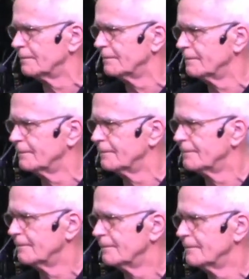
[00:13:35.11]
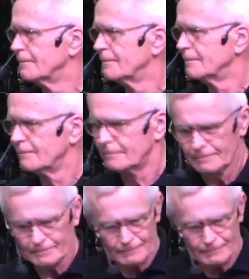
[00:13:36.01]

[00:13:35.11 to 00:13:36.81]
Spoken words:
No one is speaking in this clip.